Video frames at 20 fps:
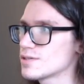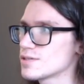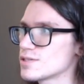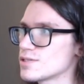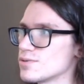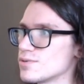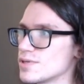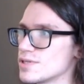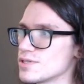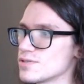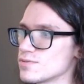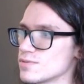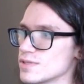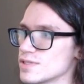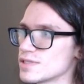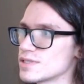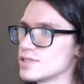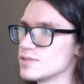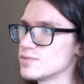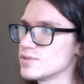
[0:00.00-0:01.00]
So it is
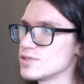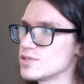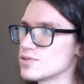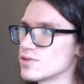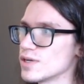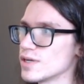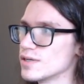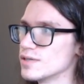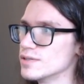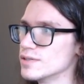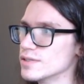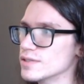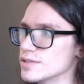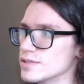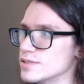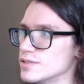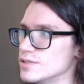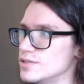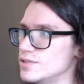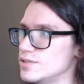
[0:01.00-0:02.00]
risky when trying to
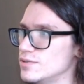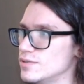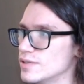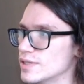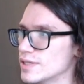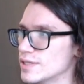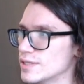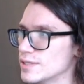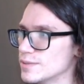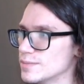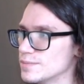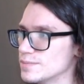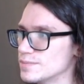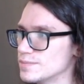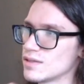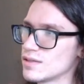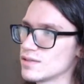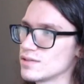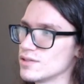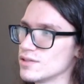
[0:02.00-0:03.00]
do that.
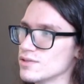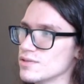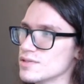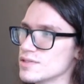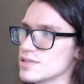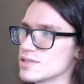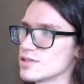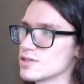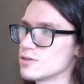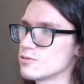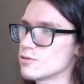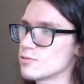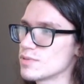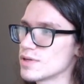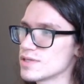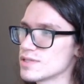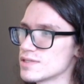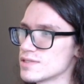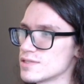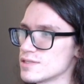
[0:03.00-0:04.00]
There is thermal
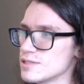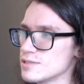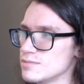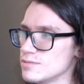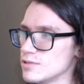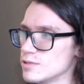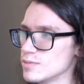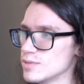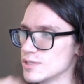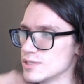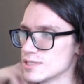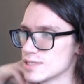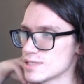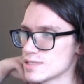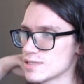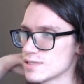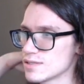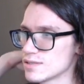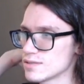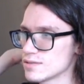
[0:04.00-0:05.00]
paste and CPU pins. That's
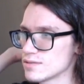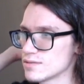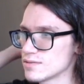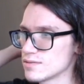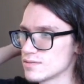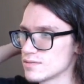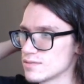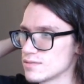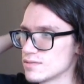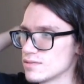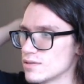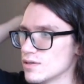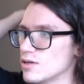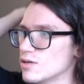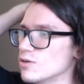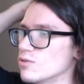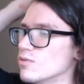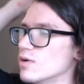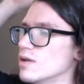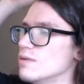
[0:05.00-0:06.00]
not...
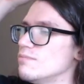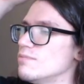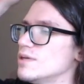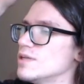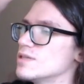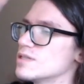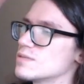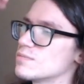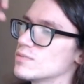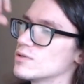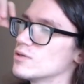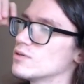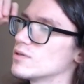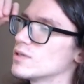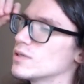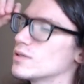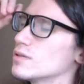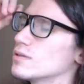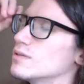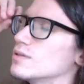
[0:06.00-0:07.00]
Oh, one pin is
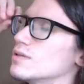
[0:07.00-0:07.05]
broken.